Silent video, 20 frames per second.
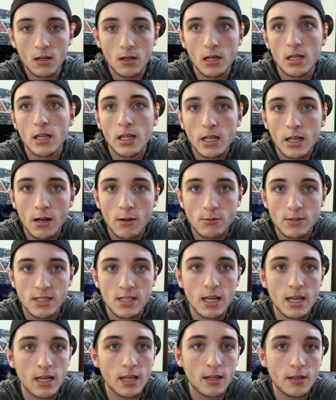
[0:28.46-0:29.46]
Alright, like I was
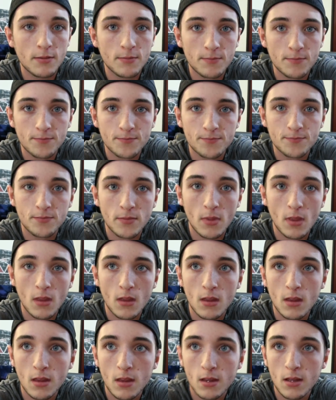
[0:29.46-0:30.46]
saying
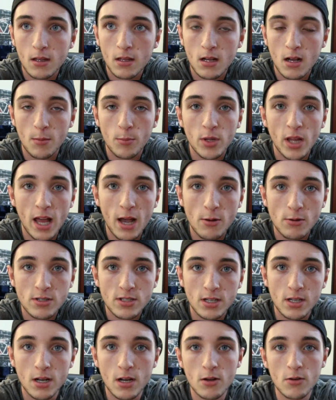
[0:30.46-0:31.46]
a couple hours
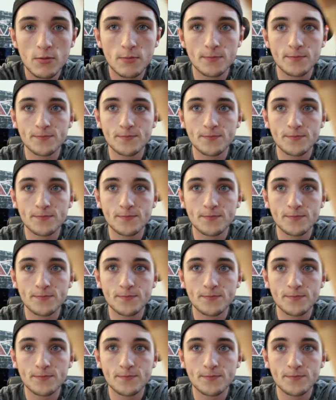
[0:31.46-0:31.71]
ago,